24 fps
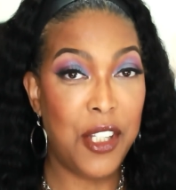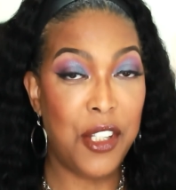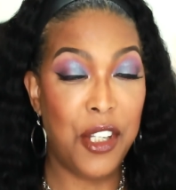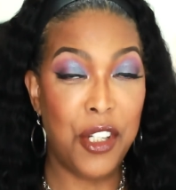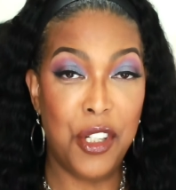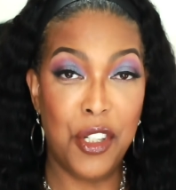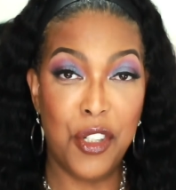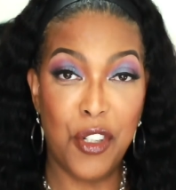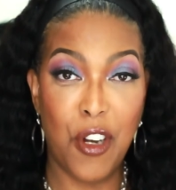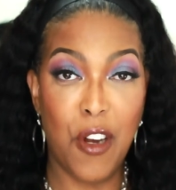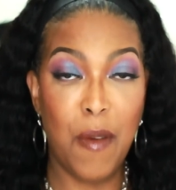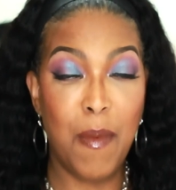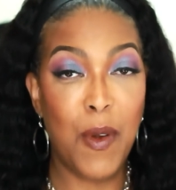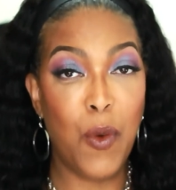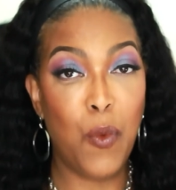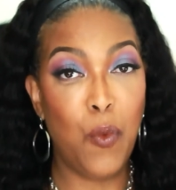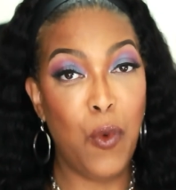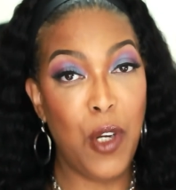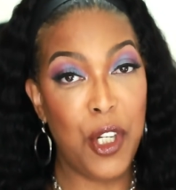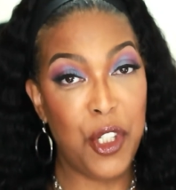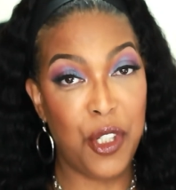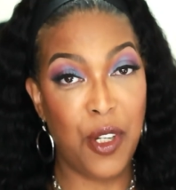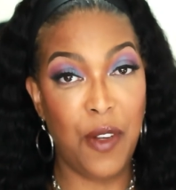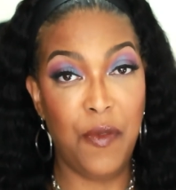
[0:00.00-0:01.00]
to determine
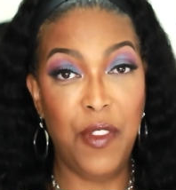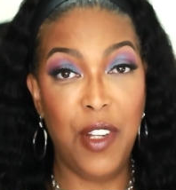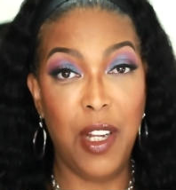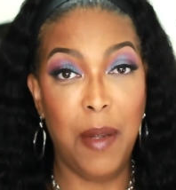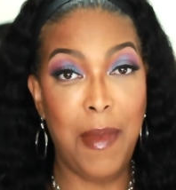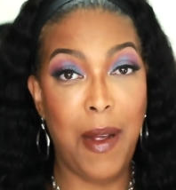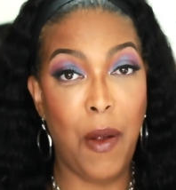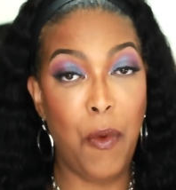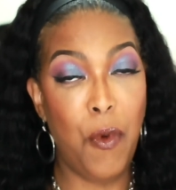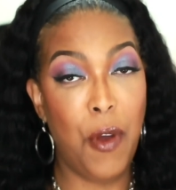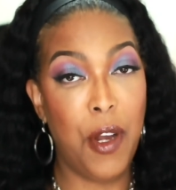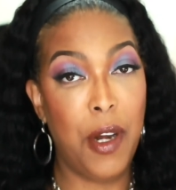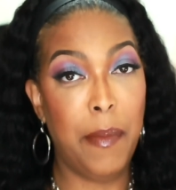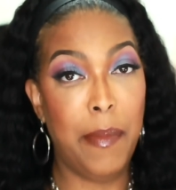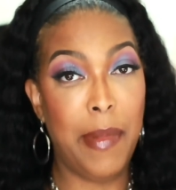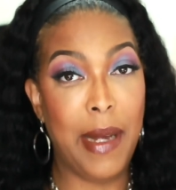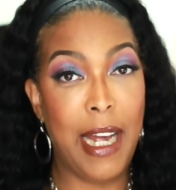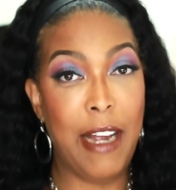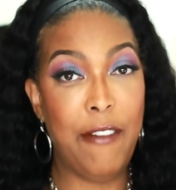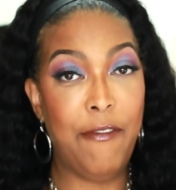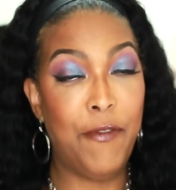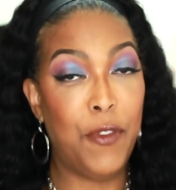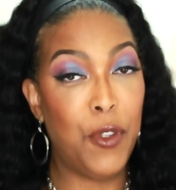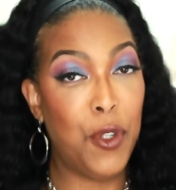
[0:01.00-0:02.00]
which of them I want to
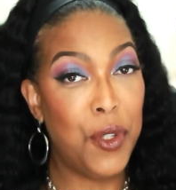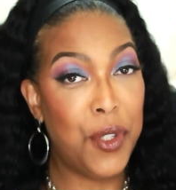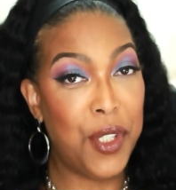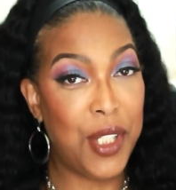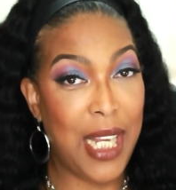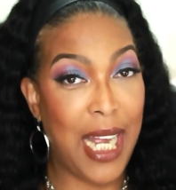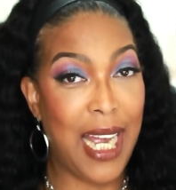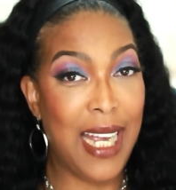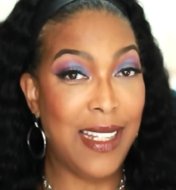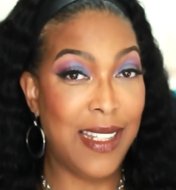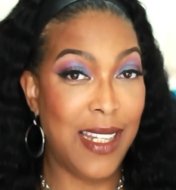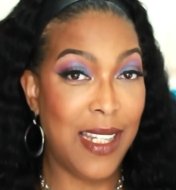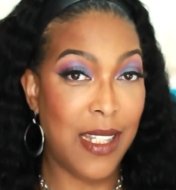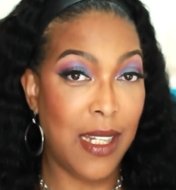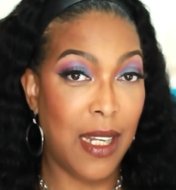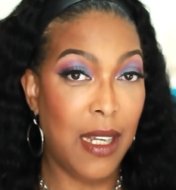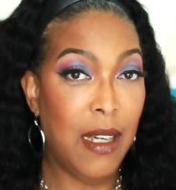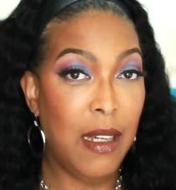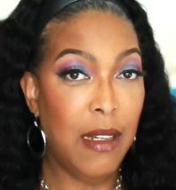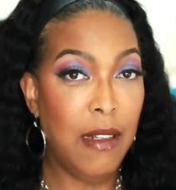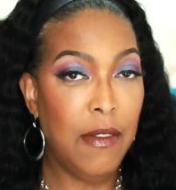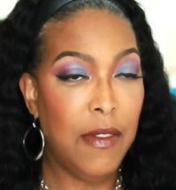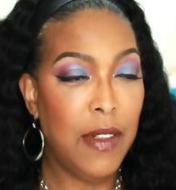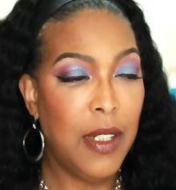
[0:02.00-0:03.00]
buy full sizes
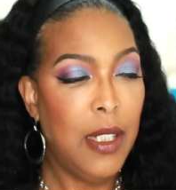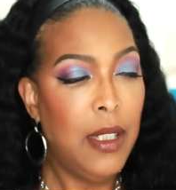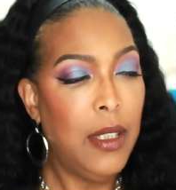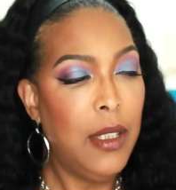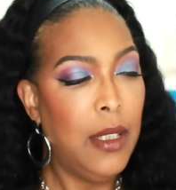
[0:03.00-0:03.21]
of.